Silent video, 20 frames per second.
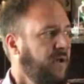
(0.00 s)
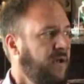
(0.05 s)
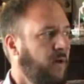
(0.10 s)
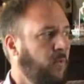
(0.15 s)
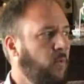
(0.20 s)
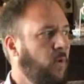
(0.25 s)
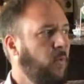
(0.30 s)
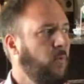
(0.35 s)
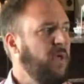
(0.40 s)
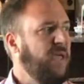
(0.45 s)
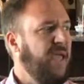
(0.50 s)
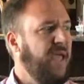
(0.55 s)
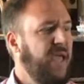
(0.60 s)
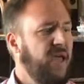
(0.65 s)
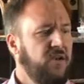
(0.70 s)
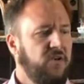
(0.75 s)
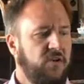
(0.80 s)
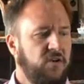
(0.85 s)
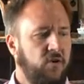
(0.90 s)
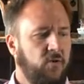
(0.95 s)
Now, what we
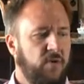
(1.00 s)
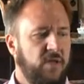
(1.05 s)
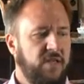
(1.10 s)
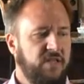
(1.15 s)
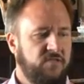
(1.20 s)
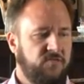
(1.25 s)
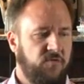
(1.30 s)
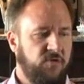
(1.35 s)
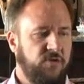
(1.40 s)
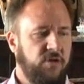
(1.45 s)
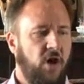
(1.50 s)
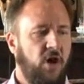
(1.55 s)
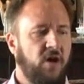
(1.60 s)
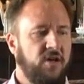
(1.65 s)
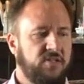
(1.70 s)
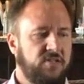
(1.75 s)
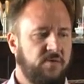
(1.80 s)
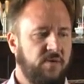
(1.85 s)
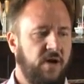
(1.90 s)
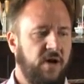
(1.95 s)
can do is for
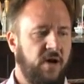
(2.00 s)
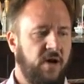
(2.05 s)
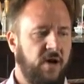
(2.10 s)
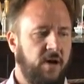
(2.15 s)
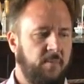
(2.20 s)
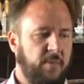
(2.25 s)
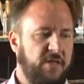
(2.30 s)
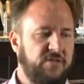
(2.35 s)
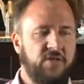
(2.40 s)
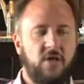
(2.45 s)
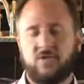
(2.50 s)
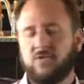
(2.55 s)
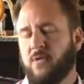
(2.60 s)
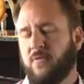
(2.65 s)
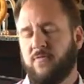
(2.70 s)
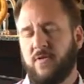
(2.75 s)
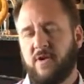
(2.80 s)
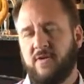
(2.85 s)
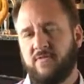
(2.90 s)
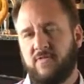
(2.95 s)
dogs, he's also
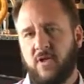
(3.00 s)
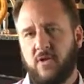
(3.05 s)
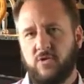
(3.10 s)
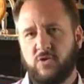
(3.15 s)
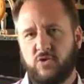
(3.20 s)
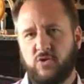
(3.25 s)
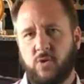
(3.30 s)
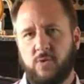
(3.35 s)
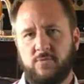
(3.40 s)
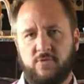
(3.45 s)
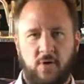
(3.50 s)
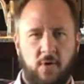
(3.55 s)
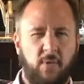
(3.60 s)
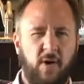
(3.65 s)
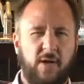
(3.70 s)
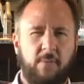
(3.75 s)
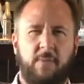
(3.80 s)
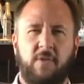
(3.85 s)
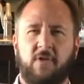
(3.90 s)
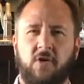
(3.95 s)
afraid of thunderstorms, so I
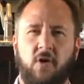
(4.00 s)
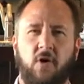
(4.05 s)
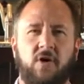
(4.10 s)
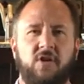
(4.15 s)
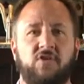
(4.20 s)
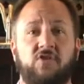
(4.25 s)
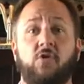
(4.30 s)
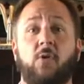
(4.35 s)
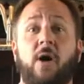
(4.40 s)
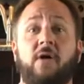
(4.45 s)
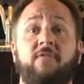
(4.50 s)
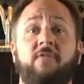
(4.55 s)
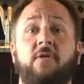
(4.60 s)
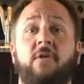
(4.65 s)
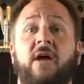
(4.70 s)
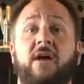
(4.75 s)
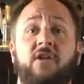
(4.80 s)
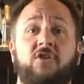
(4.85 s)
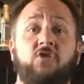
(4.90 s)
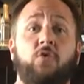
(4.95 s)
recommend the guardians go out for
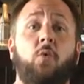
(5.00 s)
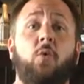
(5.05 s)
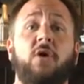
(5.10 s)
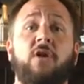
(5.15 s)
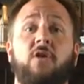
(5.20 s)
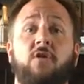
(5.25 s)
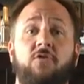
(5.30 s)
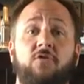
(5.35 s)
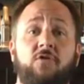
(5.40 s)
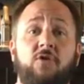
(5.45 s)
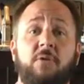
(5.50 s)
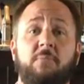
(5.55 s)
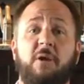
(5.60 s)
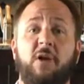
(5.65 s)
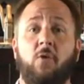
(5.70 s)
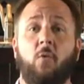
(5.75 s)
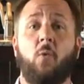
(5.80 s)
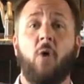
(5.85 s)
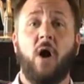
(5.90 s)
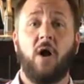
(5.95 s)
like a 20 or 30
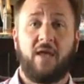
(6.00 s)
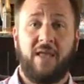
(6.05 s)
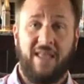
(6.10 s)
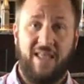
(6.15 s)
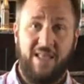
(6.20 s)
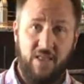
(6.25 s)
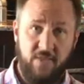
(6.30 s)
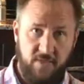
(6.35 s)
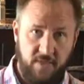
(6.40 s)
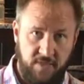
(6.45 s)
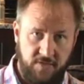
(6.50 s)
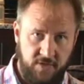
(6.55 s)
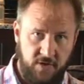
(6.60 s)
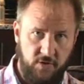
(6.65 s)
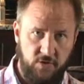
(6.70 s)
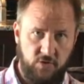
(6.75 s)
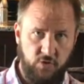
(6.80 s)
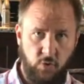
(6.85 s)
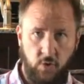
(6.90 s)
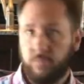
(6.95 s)
minute walk in the
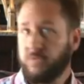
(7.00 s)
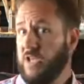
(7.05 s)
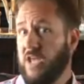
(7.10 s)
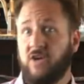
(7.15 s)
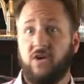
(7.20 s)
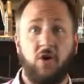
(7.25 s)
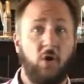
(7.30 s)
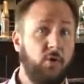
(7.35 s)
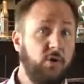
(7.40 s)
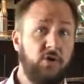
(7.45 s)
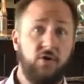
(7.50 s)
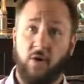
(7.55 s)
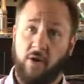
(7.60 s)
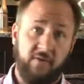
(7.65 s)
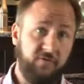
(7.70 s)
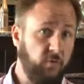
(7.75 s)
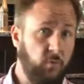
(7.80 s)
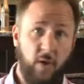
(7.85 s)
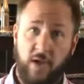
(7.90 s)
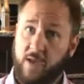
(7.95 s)
thunderstorms. And no, you don't
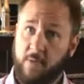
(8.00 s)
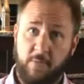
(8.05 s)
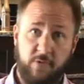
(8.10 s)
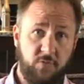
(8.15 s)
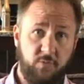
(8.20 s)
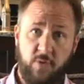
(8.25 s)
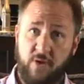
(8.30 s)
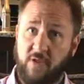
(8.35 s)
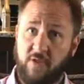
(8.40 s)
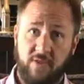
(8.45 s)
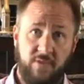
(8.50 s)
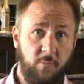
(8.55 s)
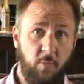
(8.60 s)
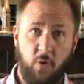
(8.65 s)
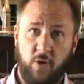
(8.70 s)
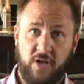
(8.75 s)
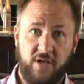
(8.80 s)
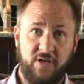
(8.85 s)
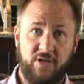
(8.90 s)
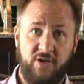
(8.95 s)
have to wake up at 3 in the
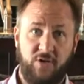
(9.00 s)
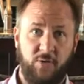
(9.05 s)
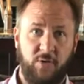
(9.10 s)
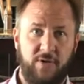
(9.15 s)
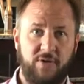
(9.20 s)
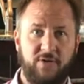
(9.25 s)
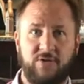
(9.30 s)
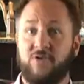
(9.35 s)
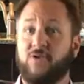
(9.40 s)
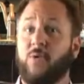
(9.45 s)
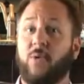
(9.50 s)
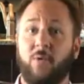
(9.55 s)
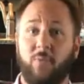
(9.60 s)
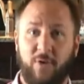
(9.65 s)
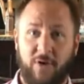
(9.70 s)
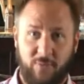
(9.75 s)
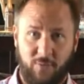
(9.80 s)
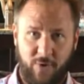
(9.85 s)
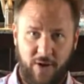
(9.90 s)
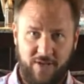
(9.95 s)
morning to do it. Do it
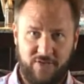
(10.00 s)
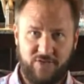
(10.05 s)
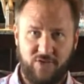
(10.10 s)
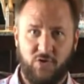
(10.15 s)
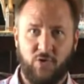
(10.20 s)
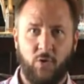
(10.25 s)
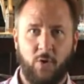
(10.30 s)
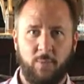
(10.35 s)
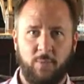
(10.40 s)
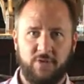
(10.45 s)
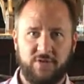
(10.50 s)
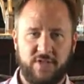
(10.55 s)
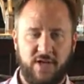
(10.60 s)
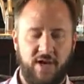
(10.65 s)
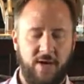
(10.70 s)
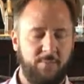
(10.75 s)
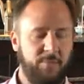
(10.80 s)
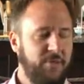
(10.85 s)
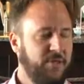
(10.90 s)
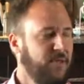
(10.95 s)
when it rains in normal
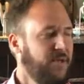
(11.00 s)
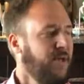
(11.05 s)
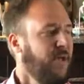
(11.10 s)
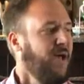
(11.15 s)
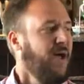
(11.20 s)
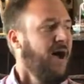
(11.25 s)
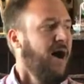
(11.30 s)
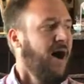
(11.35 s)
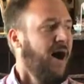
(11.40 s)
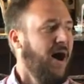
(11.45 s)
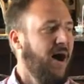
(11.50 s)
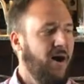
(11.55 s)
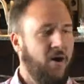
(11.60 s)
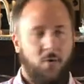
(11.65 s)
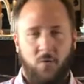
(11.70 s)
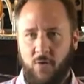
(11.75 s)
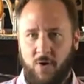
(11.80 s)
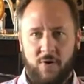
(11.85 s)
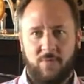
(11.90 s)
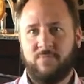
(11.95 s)
time,
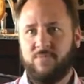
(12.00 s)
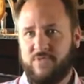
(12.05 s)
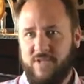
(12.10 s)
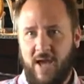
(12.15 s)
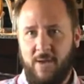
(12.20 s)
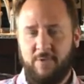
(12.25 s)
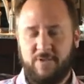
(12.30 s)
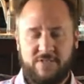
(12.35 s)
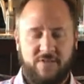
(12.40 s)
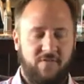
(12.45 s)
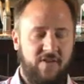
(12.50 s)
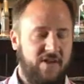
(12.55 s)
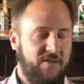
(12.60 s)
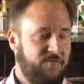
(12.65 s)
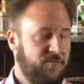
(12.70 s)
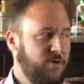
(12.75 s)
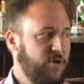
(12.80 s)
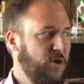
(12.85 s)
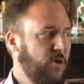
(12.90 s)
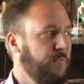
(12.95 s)
or time that's
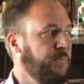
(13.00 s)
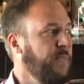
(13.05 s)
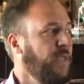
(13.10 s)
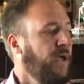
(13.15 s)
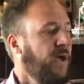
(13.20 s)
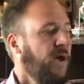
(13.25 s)
convenient for you.